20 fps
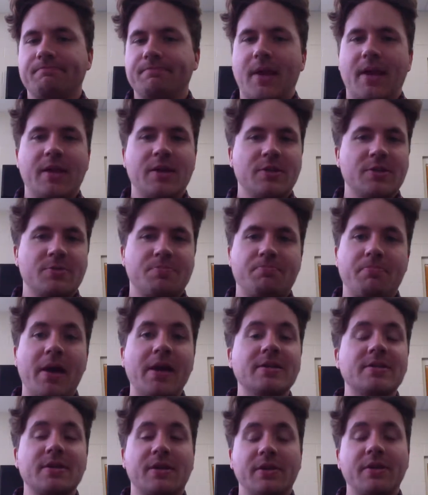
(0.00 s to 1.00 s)
is
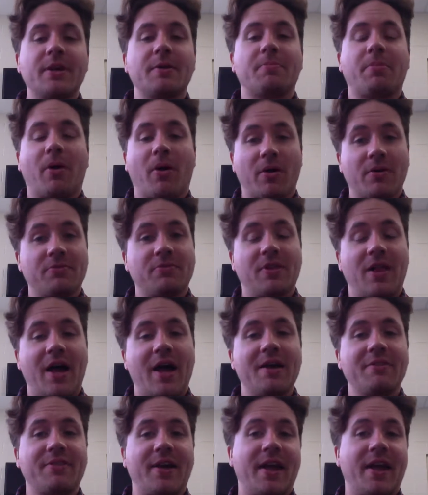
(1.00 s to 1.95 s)
basically a part of life,